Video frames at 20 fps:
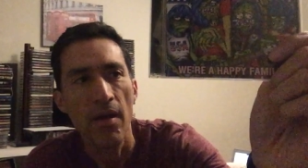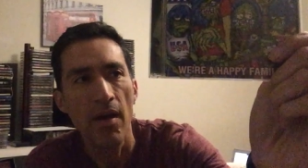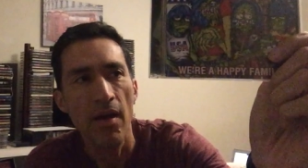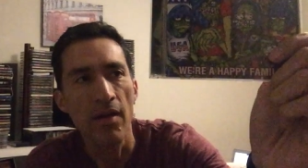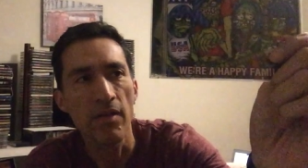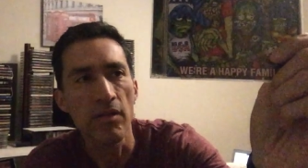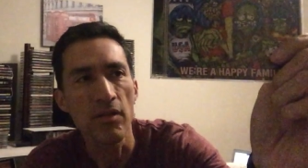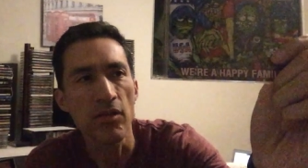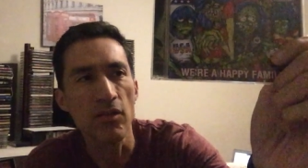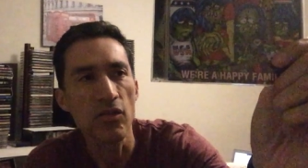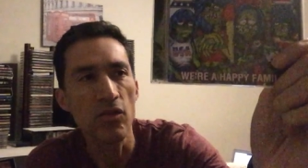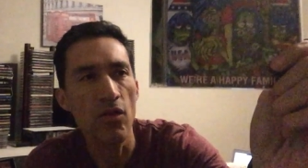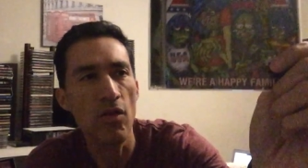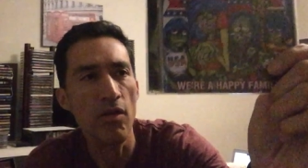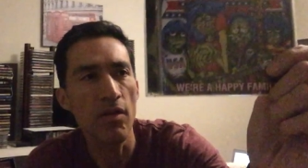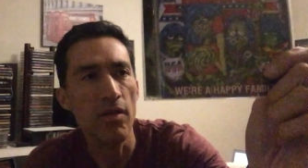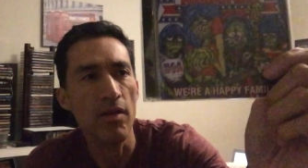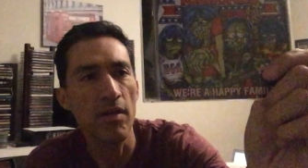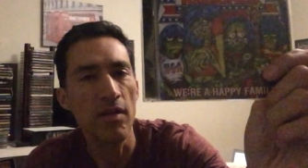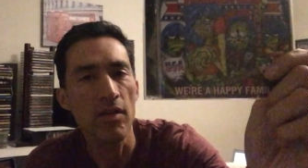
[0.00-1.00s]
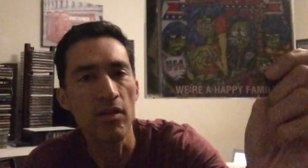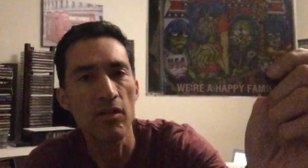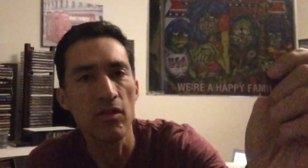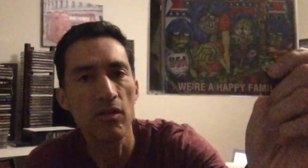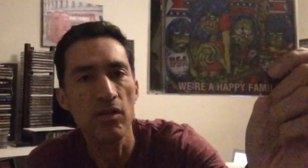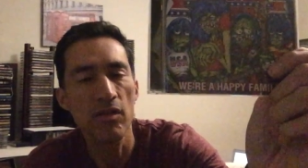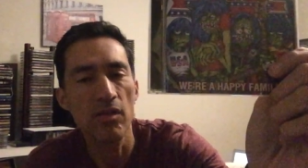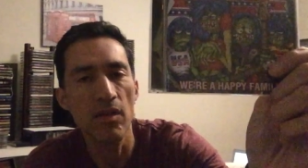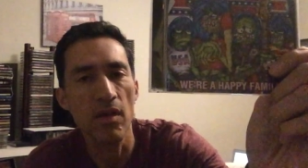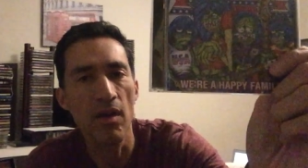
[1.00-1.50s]
and the song
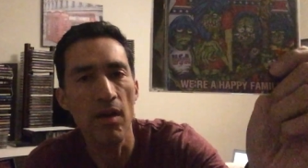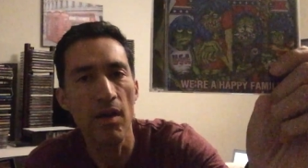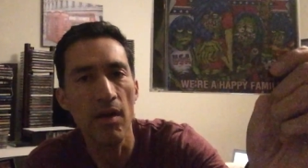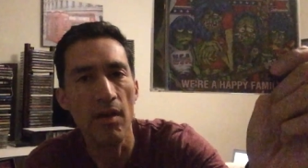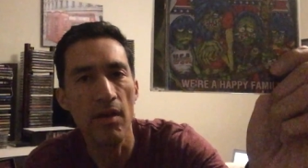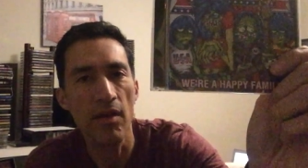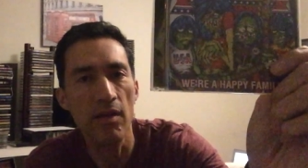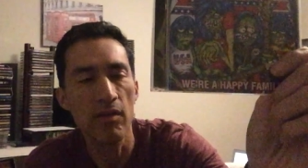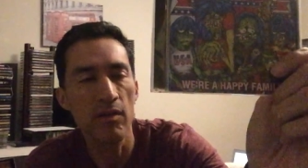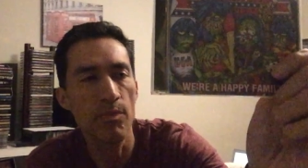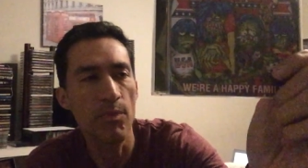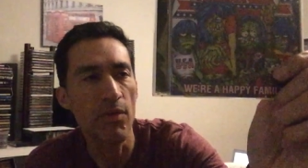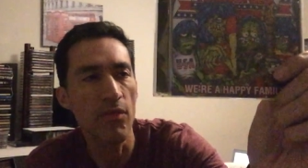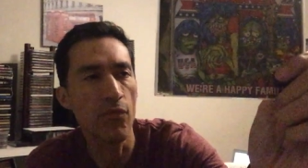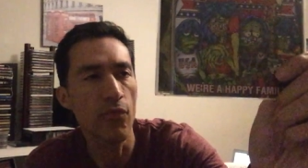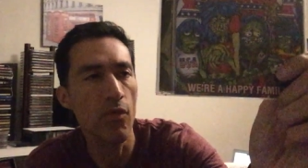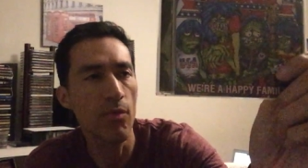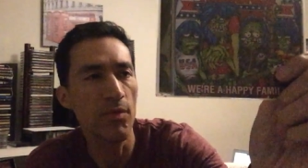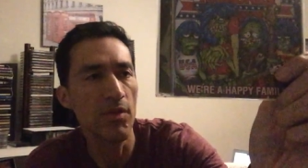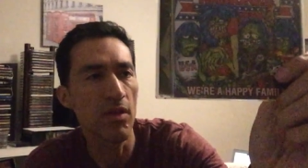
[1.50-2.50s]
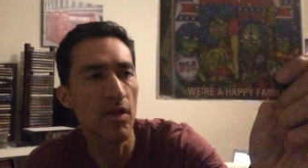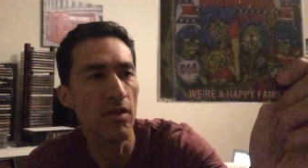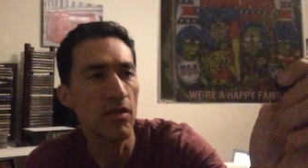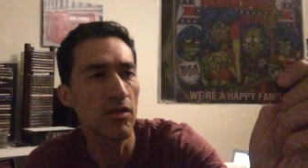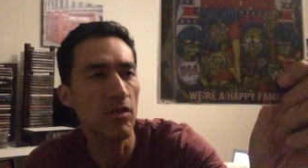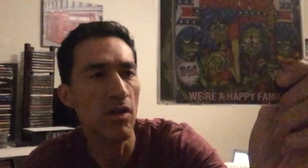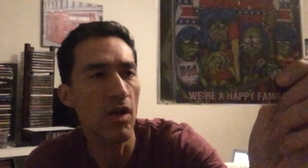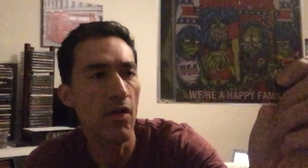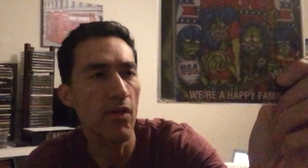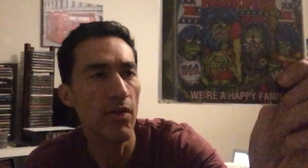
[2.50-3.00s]
it's uh, it's performed
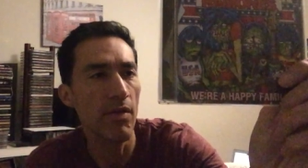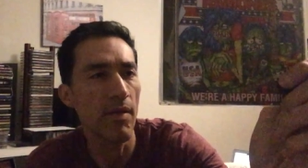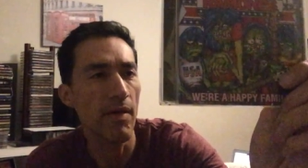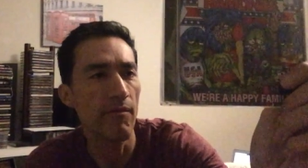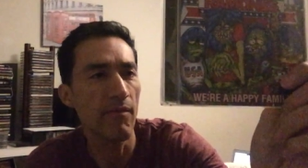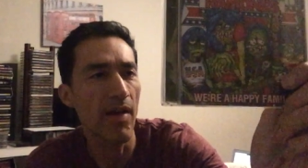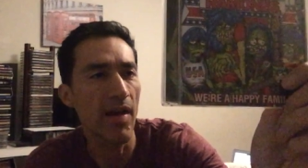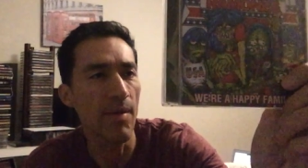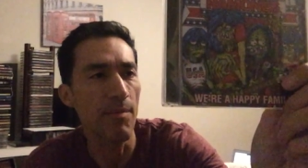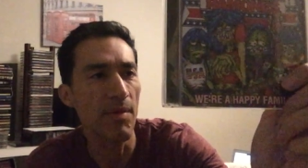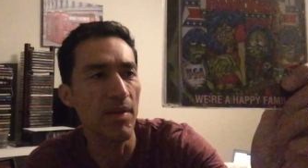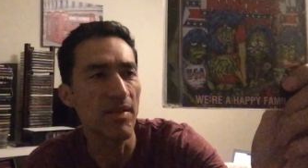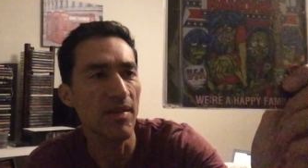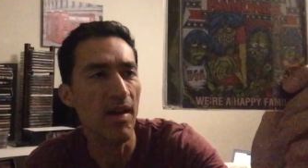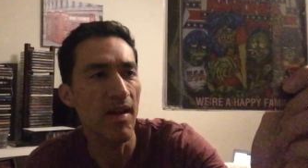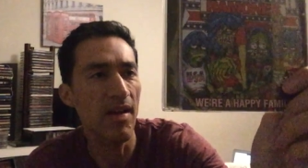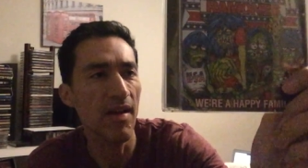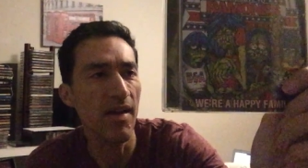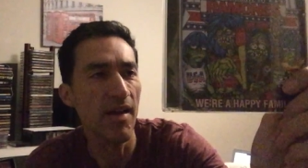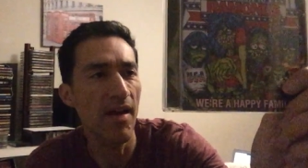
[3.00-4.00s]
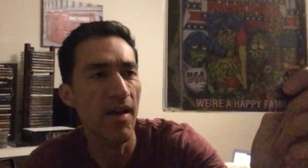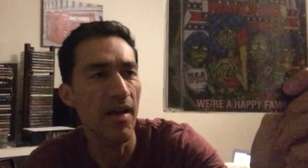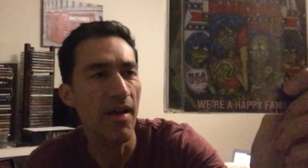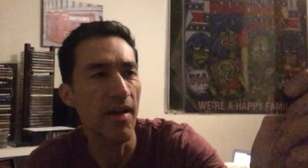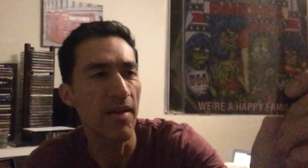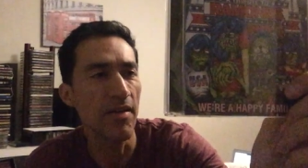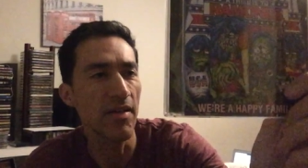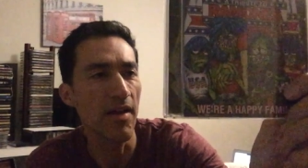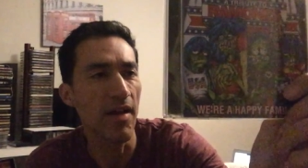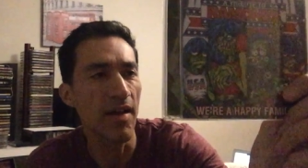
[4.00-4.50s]
it's covered by metallica
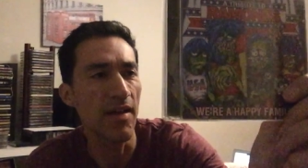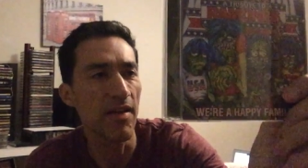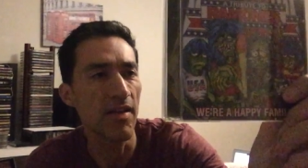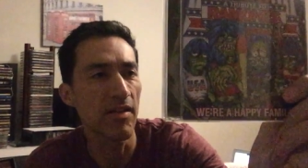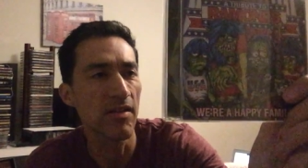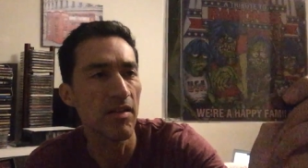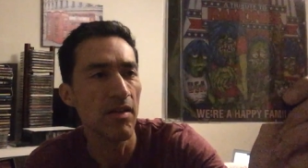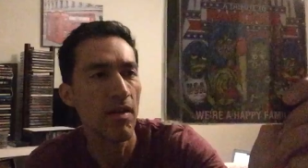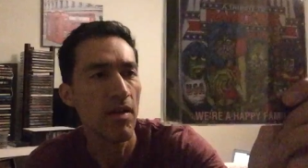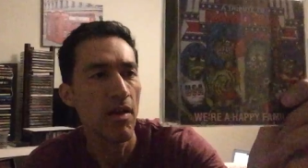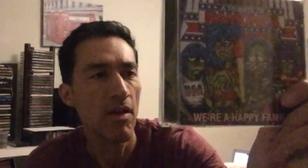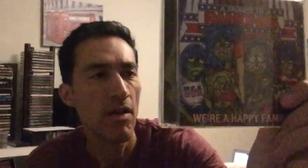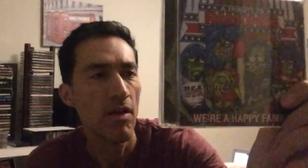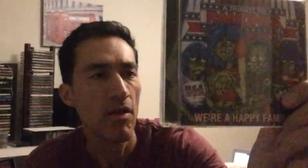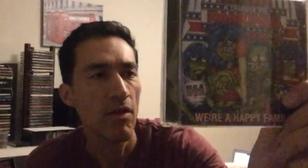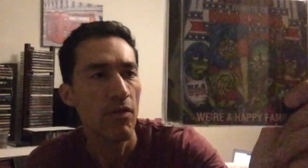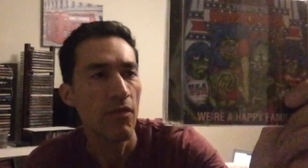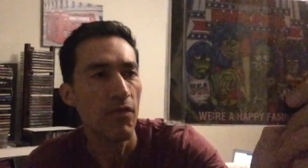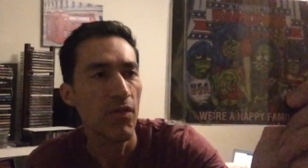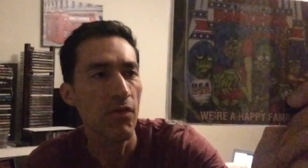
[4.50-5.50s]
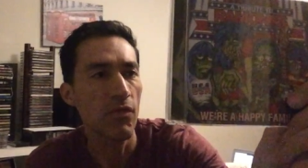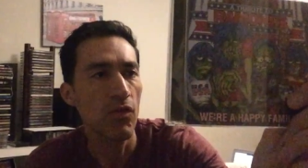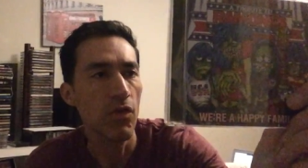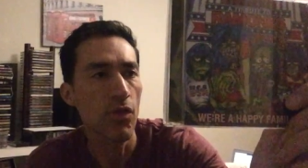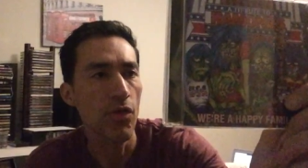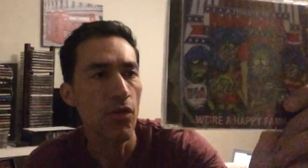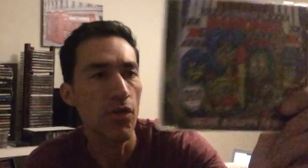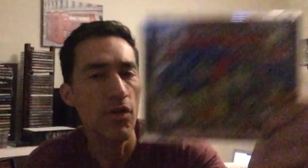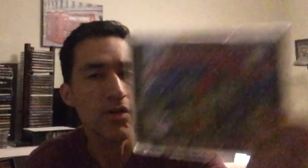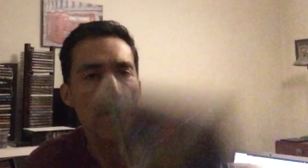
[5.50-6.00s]
and, it, and it's
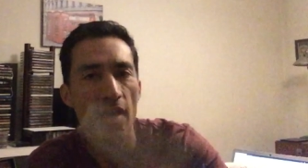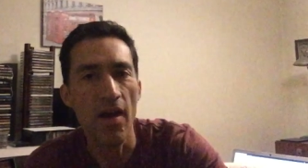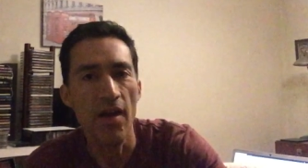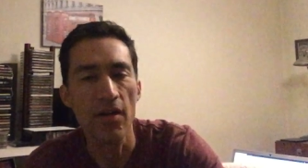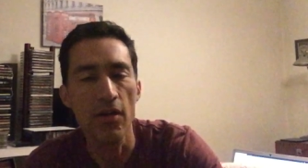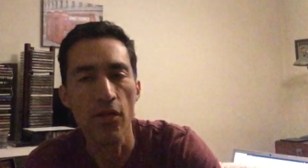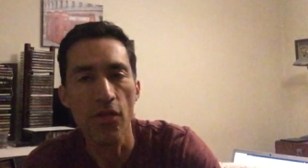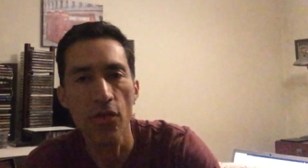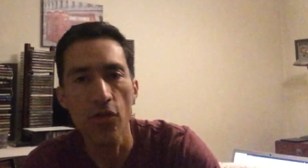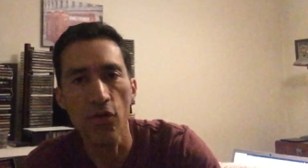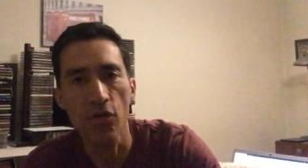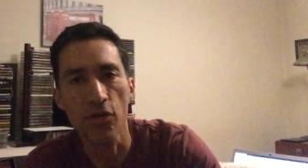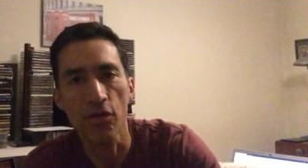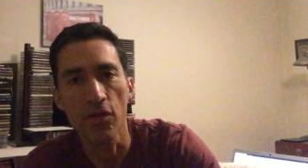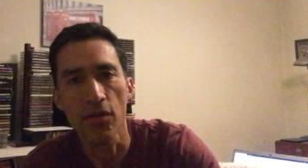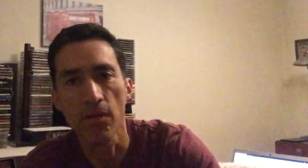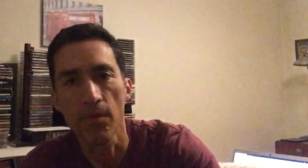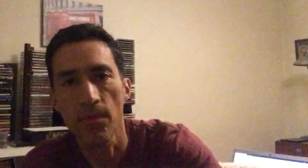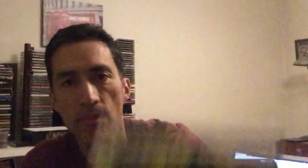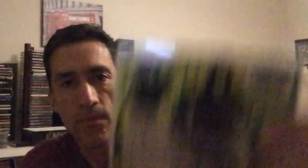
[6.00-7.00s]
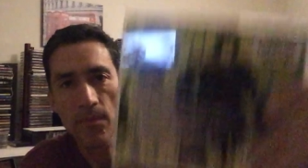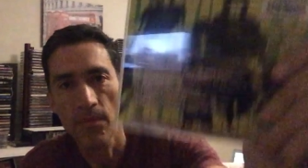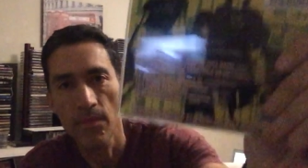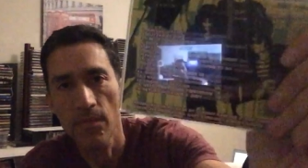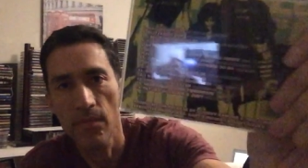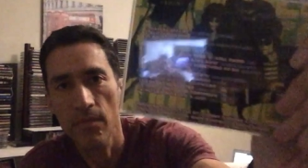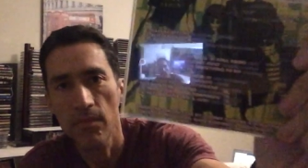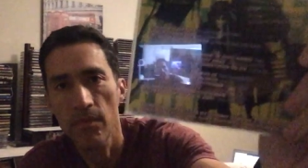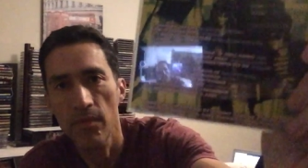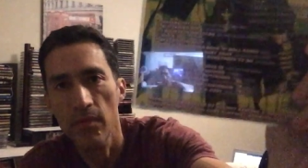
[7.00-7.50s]
53rd and 3rd.
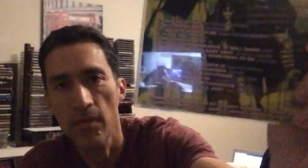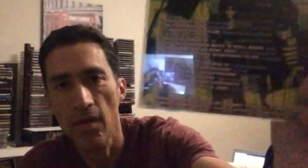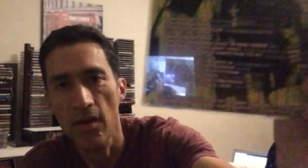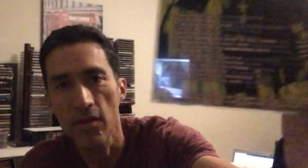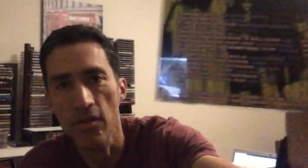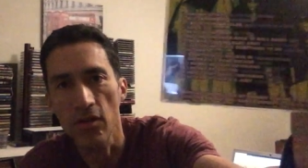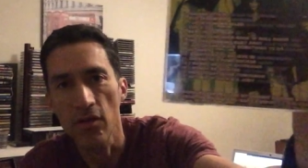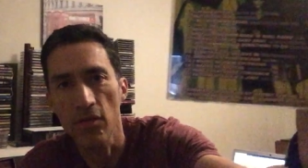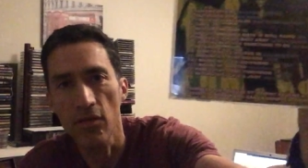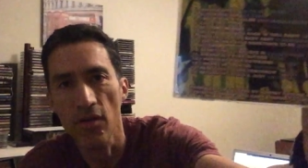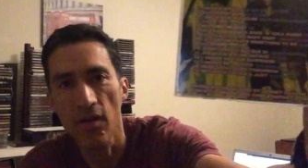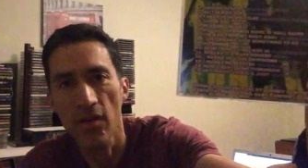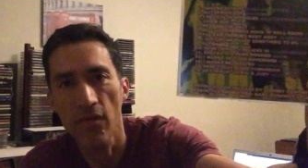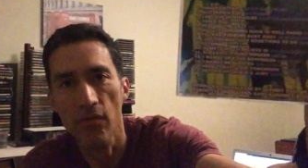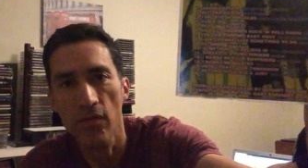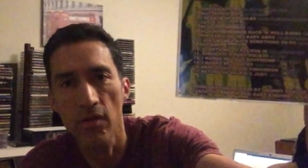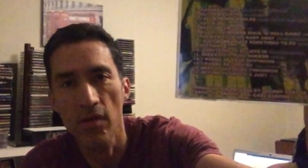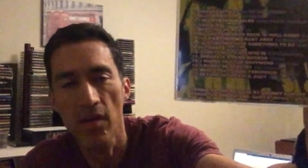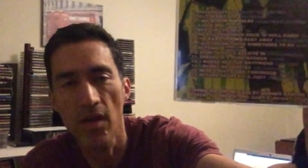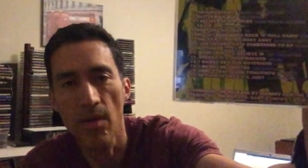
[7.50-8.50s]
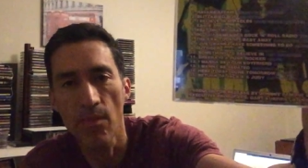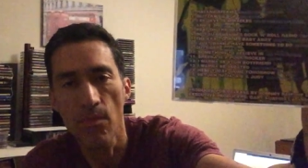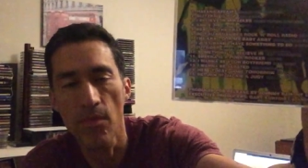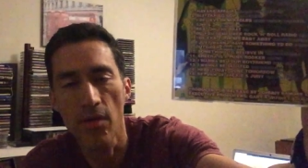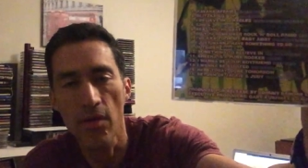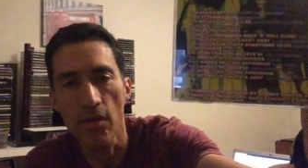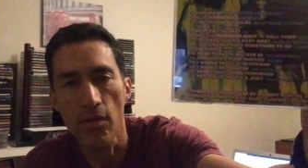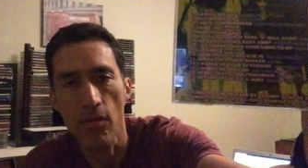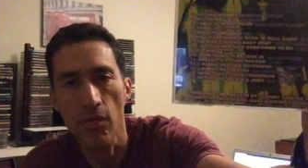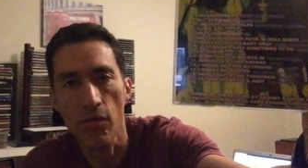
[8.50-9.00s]
There you have
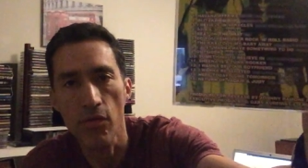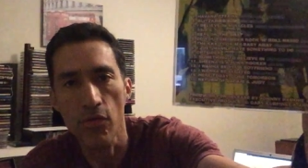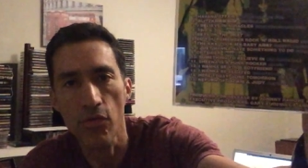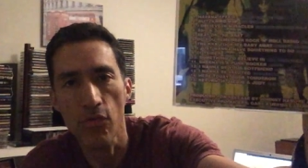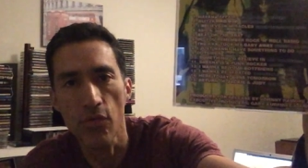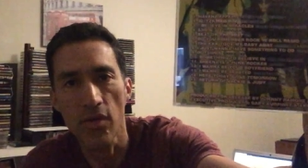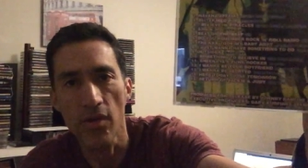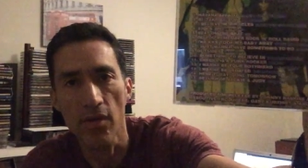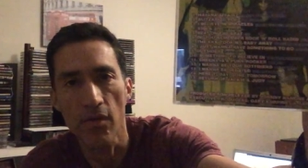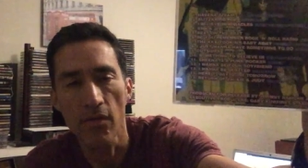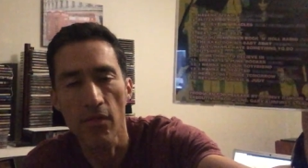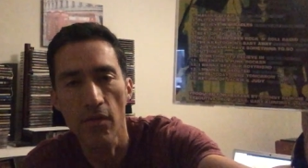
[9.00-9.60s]
number 3.